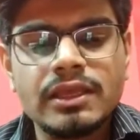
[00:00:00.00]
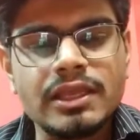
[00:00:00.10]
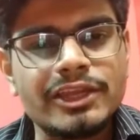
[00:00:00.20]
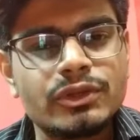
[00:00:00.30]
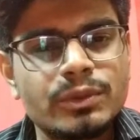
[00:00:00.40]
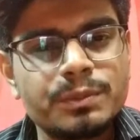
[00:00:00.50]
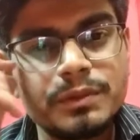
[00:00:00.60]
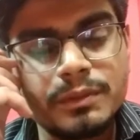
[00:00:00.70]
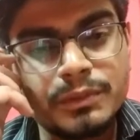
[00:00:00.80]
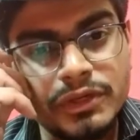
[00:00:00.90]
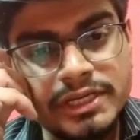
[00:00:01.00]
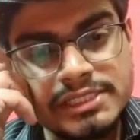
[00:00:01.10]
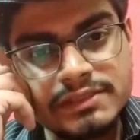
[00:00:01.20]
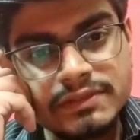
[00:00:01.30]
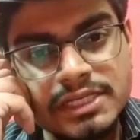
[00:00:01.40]
In group
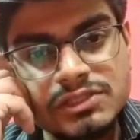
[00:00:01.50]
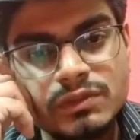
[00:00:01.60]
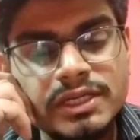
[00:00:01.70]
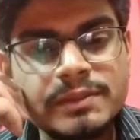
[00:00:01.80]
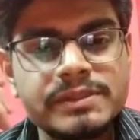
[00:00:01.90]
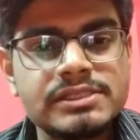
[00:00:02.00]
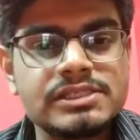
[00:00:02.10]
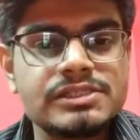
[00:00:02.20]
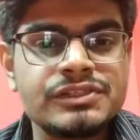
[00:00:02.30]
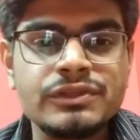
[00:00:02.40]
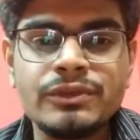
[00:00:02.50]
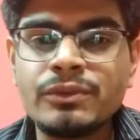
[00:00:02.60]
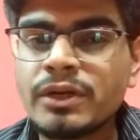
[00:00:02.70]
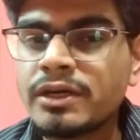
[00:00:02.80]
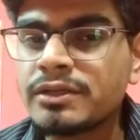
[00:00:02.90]
progressive task, what happens is
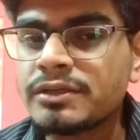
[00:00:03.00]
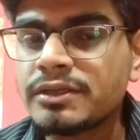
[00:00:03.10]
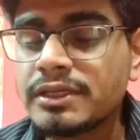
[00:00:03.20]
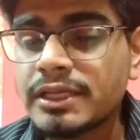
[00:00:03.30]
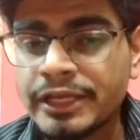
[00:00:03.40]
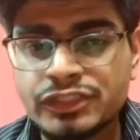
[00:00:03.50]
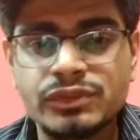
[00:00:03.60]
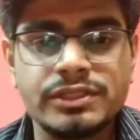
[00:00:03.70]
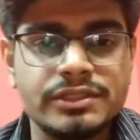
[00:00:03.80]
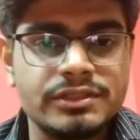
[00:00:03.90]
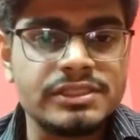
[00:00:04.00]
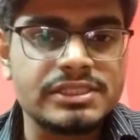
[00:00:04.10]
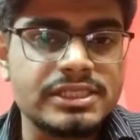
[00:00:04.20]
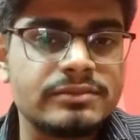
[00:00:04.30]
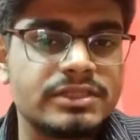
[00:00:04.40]
you are actually, this
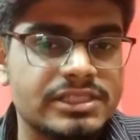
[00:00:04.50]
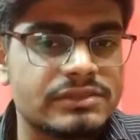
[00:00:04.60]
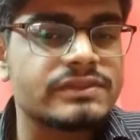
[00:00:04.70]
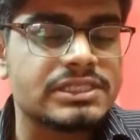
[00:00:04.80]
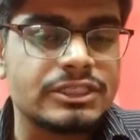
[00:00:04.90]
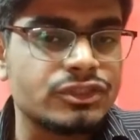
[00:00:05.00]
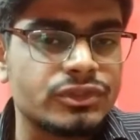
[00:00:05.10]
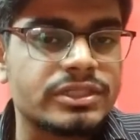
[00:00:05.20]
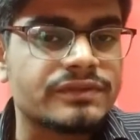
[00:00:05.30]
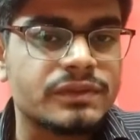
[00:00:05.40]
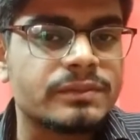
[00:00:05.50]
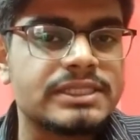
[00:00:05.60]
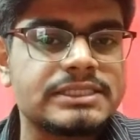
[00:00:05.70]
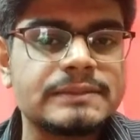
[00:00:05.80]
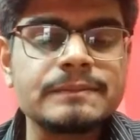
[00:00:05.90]
time it is physical, you don't have to
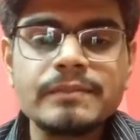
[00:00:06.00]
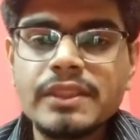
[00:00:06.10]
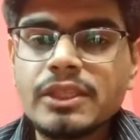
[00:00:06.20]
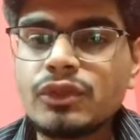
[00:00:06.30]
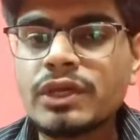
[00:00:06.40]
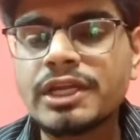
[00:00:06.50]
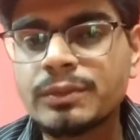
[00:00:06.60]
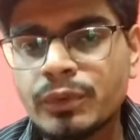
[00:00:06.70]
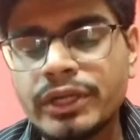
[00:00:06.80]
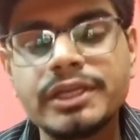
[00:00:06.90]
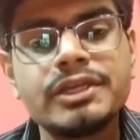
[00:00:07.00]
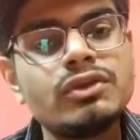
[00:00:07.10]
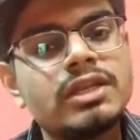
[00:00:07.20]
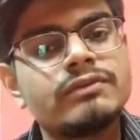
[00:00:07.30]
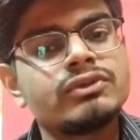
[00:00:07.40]
imagine. You are at point A,
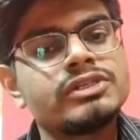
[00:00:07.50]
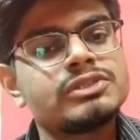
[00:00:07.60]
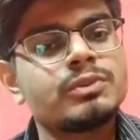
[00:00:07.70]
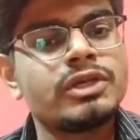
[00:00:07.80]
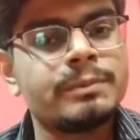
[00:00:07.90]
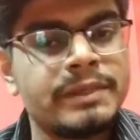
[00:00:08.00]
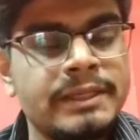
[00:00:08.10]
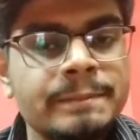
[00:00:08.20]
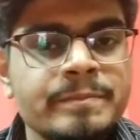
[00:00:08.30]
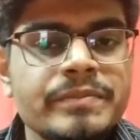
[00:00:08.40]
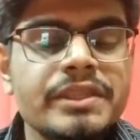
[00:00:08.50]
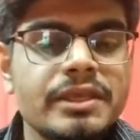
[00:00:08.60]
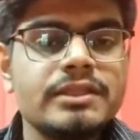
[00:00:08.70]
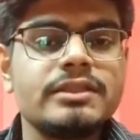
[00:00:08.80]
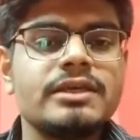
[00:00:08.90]
you'll have to reach point B.
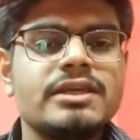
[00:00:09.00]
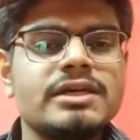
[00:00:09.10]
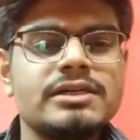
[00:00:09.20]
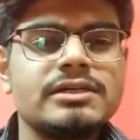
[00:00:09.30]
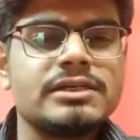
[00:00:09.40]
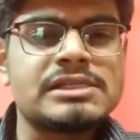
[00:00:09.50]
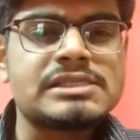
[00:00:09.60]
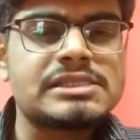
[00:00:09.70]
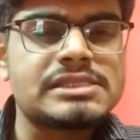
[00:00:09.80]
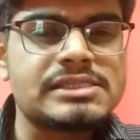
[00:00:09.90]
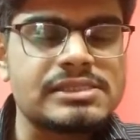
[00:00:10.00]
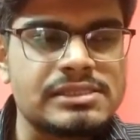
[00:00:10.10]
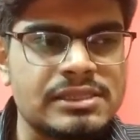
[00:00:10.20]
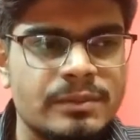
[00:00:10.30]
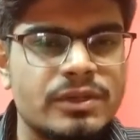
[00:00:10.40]
There are a
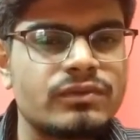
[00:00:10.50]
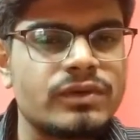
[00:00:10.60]
number of